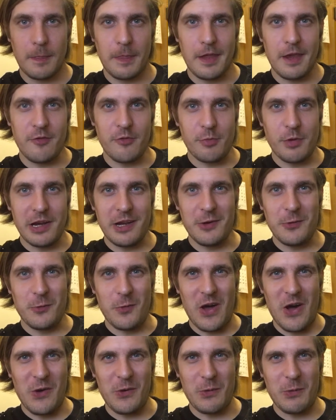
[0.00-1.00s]
everybody
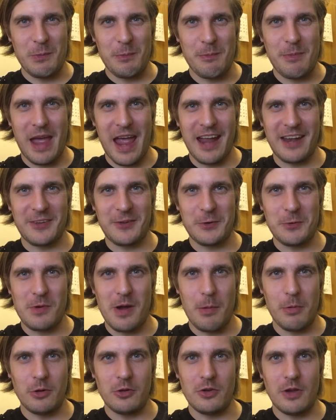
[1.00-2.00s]
welcome back to the
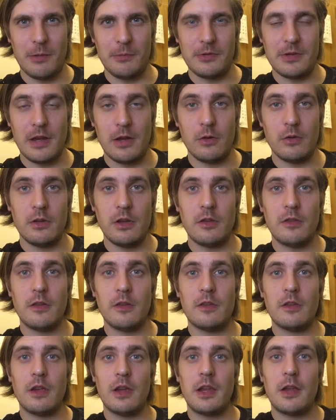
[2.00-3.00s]
Rebelchumps channel this
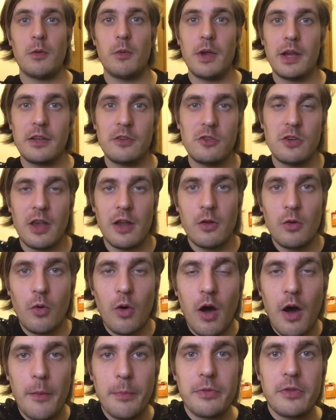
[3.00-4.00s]
is a quick
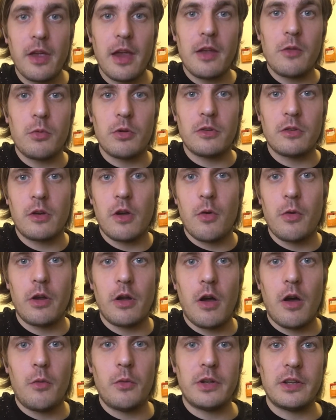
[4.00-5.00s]
channel update what's
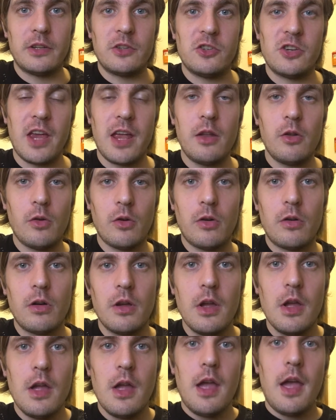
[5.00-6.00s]
going on with the
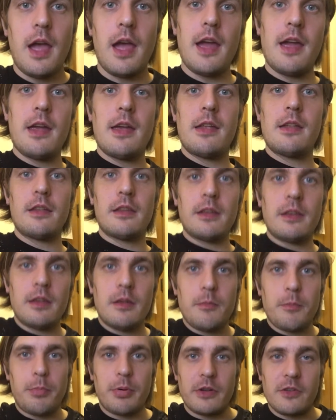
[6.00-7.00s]
channel and
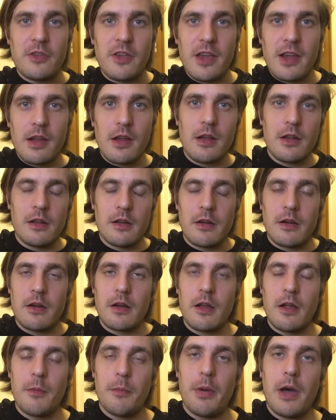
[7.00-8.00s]
in
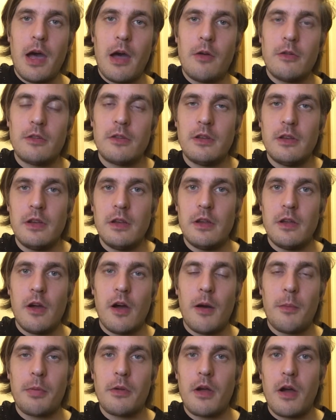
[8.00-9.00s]
particular about the
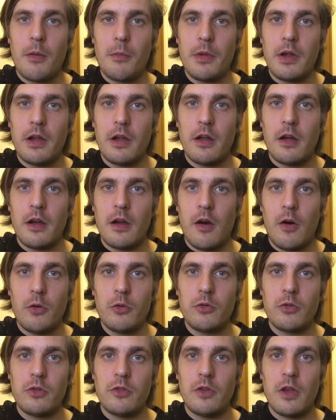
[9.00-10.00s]
upcoming uh,
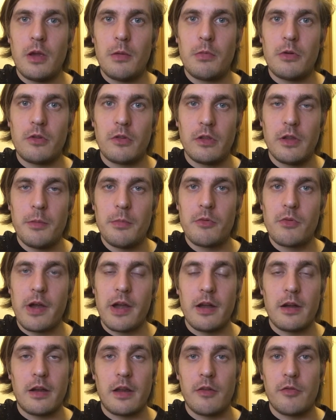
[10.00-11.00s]
ultra sabers
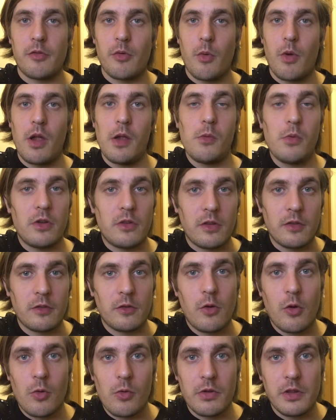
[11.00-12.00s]
liberator giveaway which is
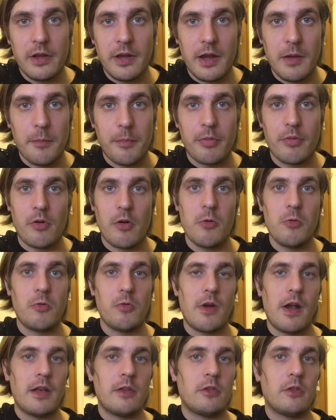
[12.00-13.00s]
currently in
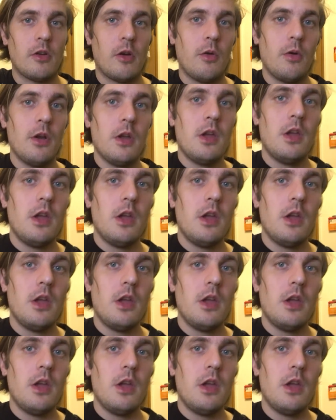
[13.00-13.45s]
progress so